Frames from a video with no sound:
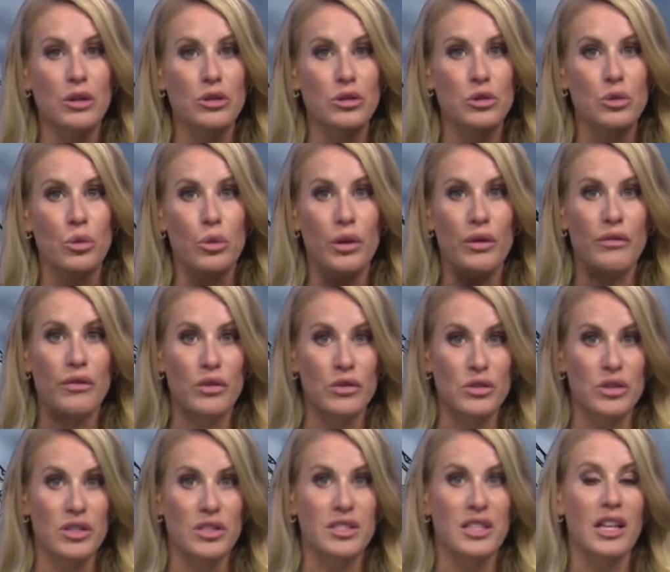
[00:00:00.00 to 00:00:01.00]
story
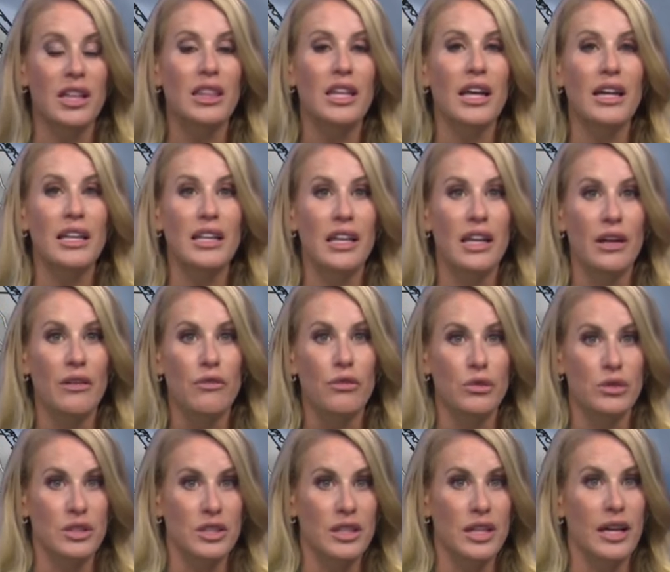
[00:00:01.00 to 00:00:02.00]
versus the lightning
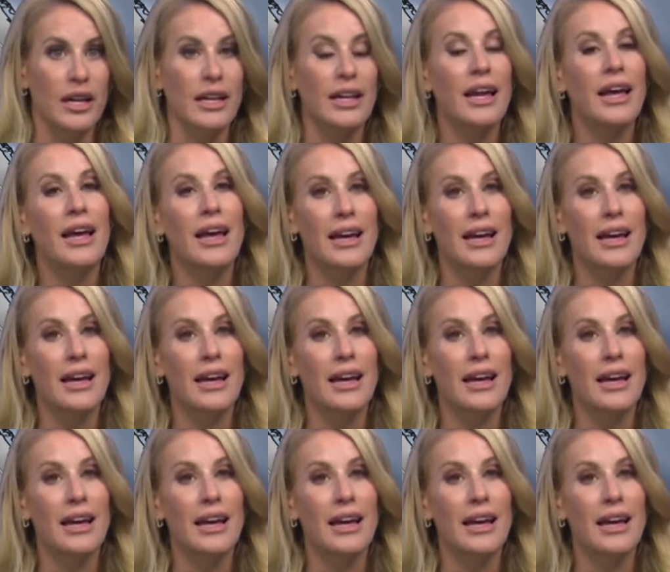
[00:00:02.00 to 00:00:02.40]
for tonight,